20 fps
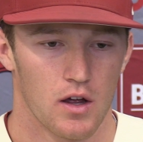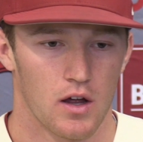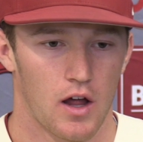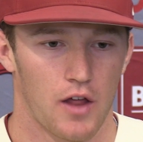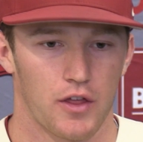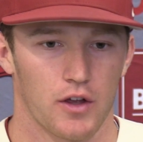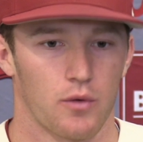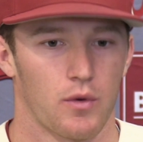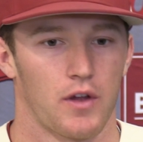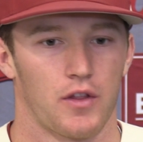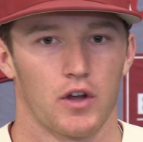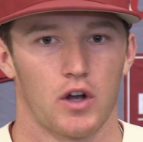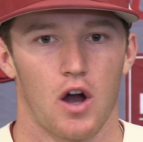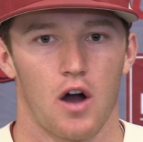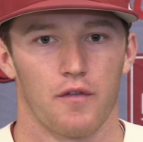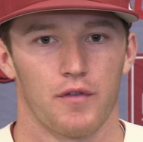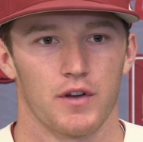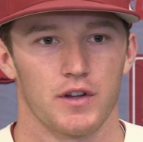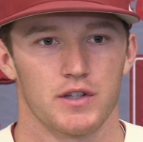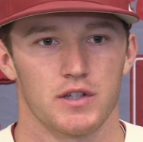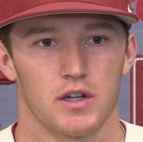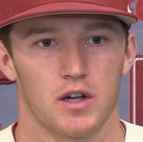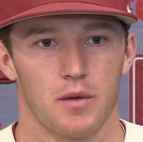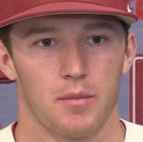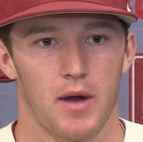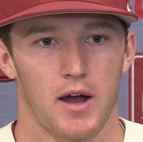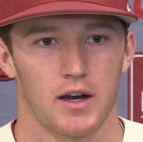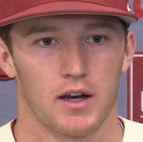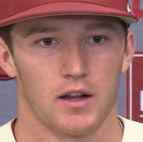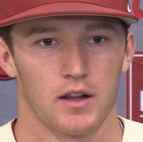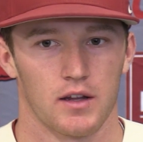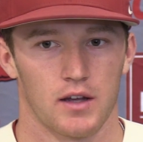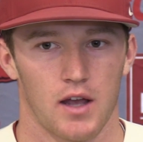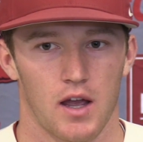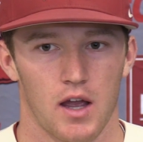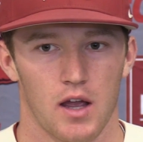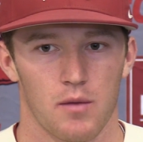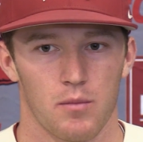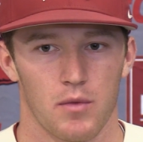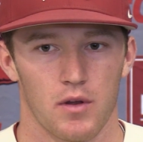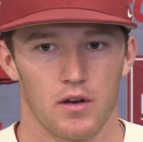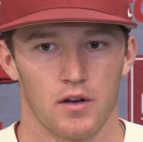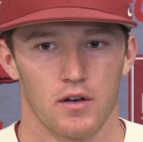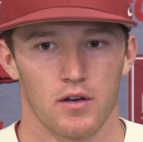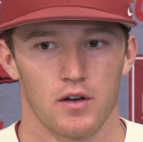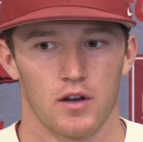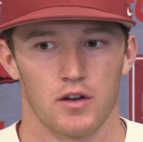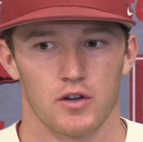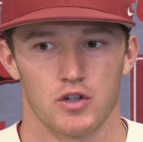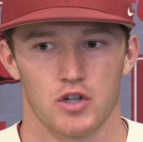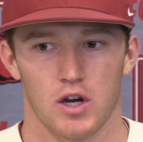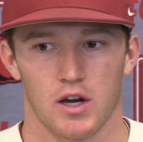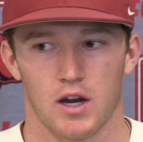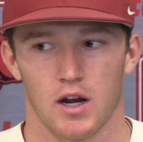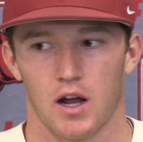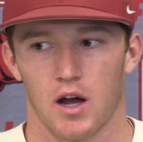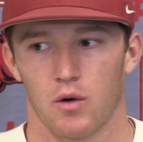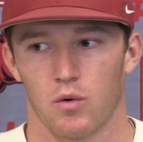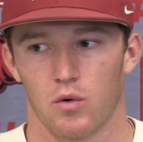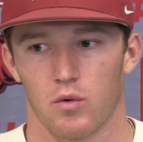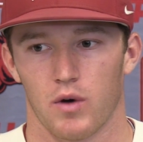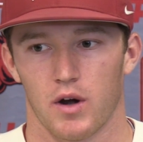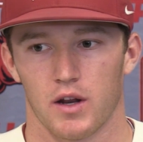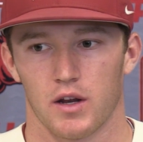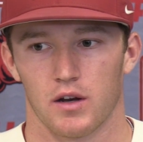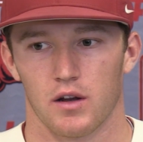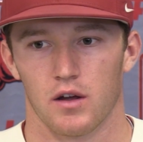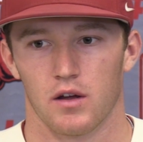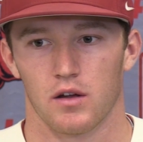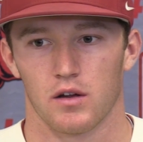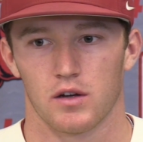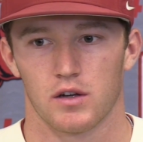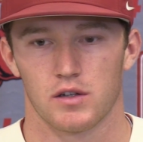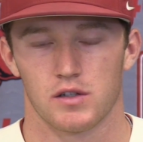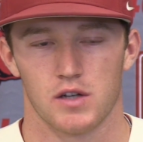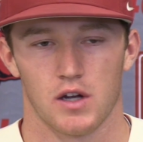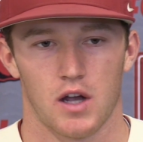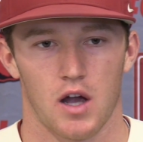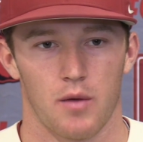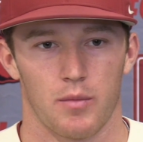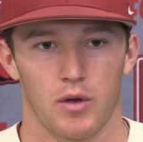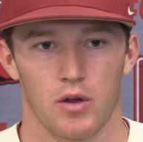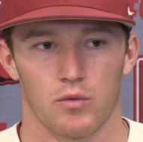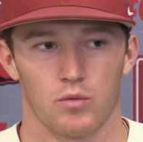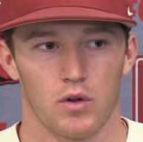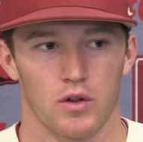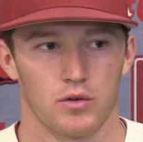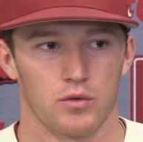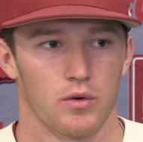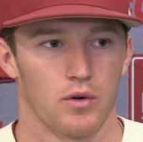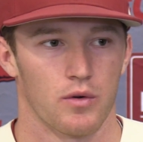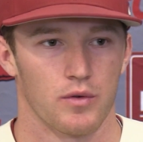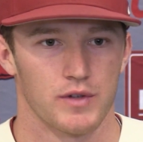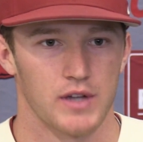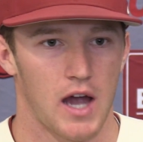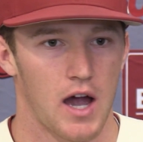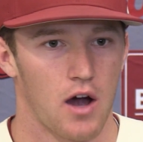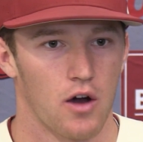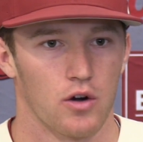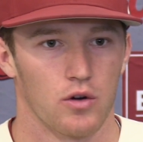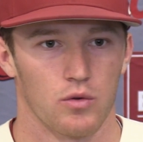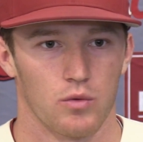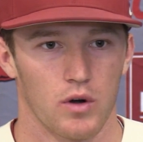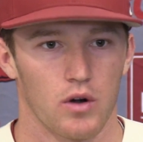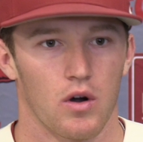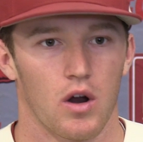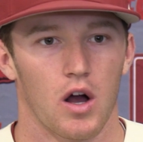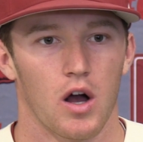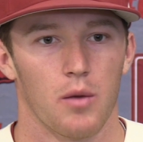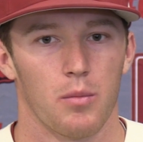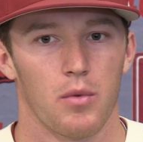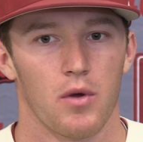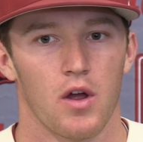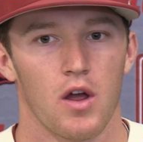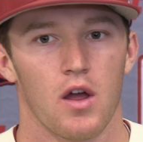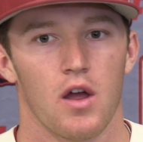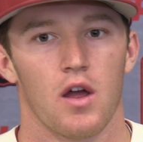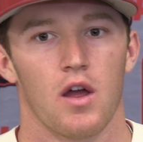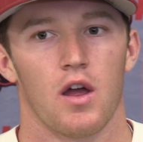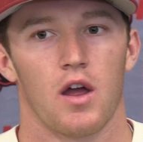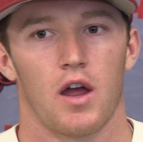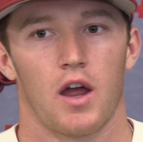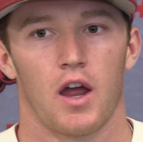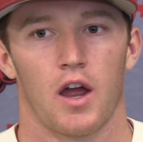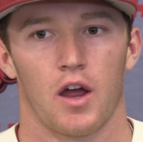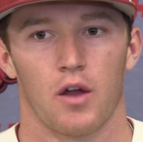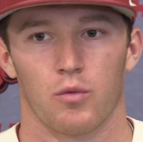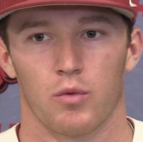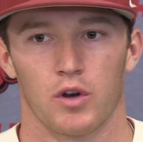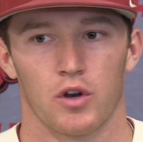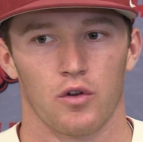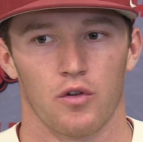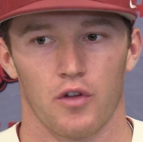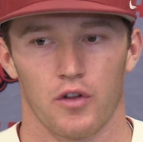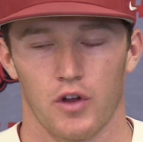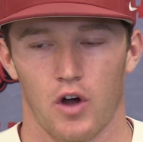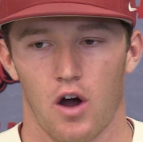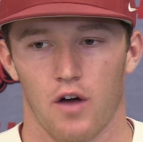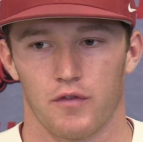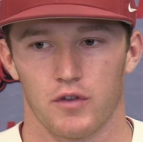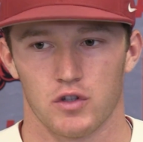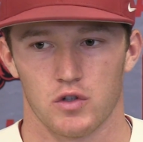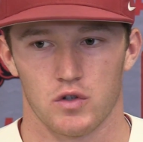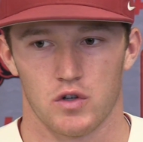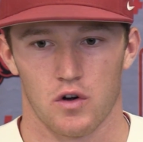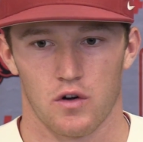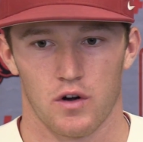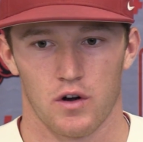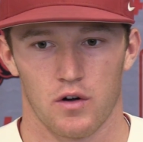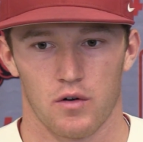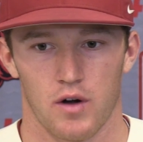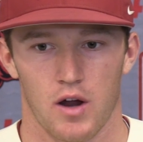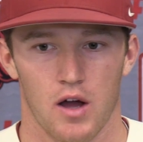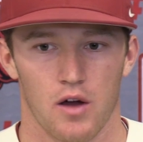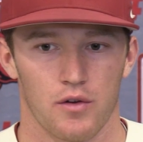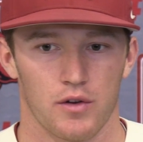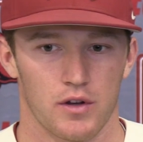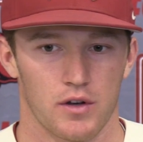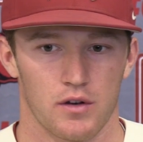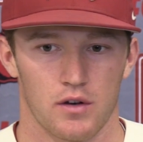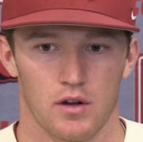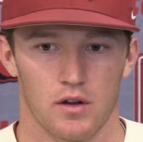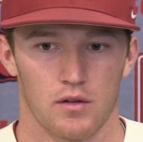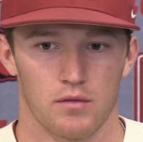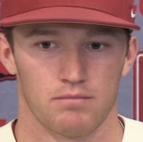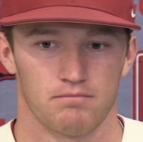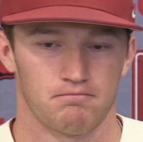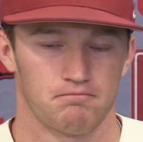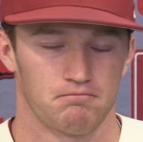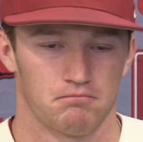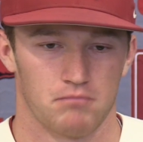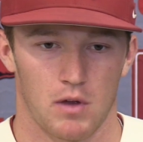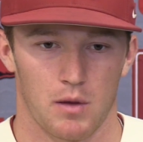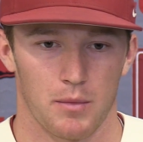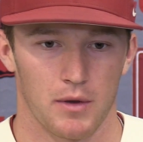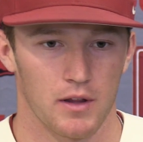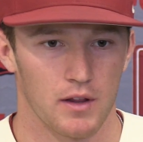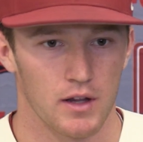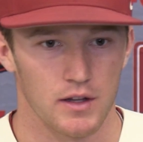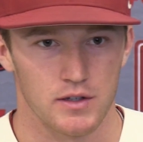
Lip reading: I think we had the confidence to come back into the game. And Jake and I were ready to come in, whether we were down or we were up. And we knew that the offense would turn it around. And we